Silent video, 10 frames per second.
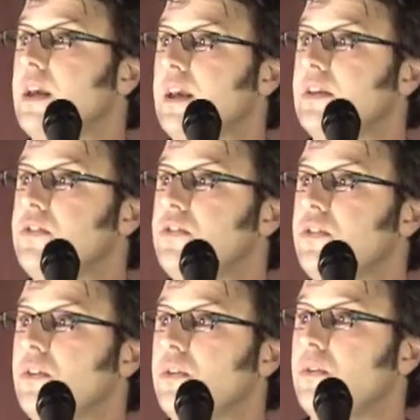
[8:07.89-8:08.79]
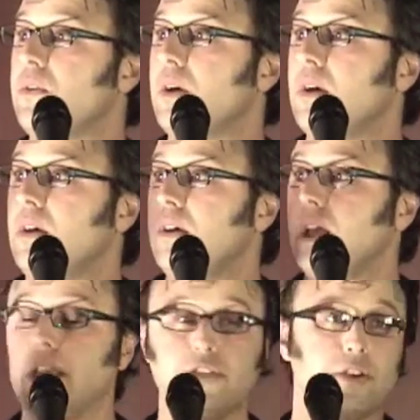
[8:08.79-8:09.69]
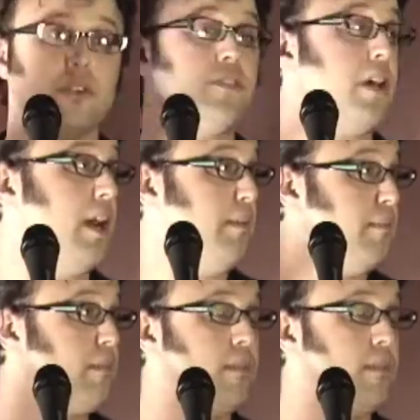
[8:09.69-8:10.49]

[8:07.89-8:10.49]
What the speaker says: into eternal time.